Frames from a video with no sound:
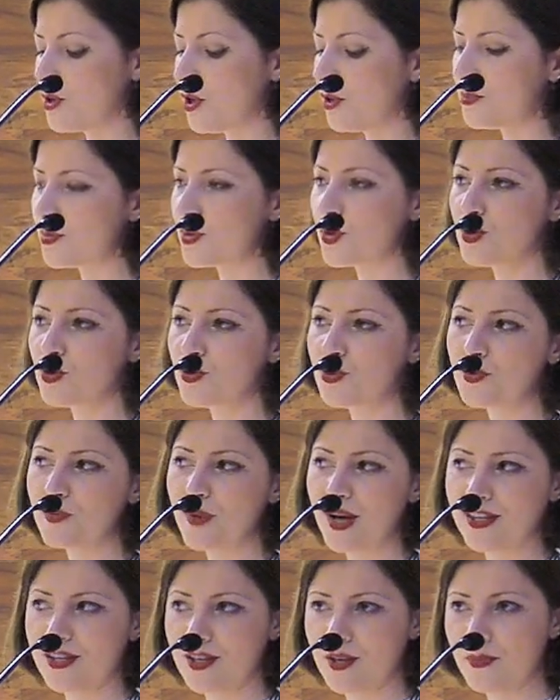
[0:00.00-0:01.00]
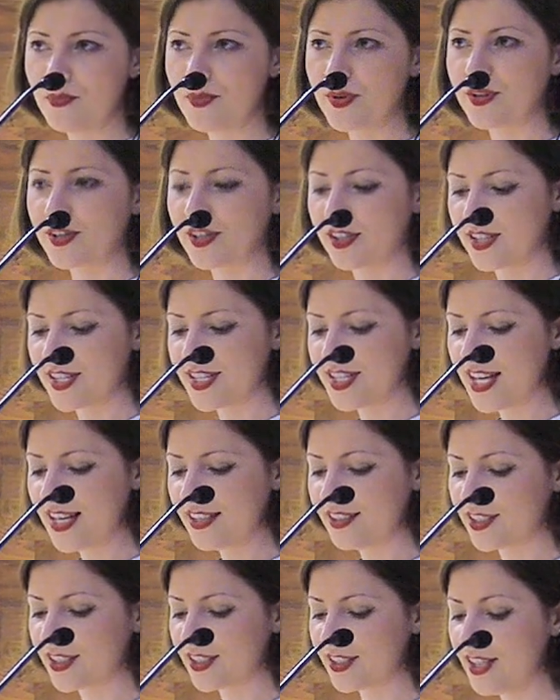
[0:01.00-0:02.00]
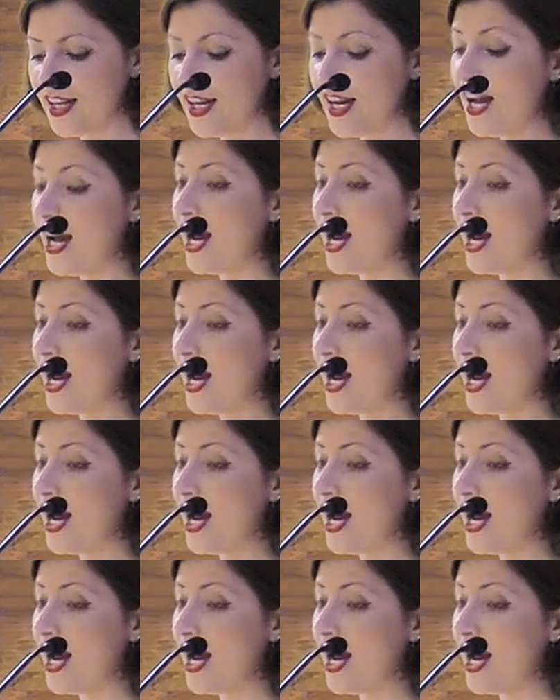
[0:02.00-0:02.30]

not produced by the imperial center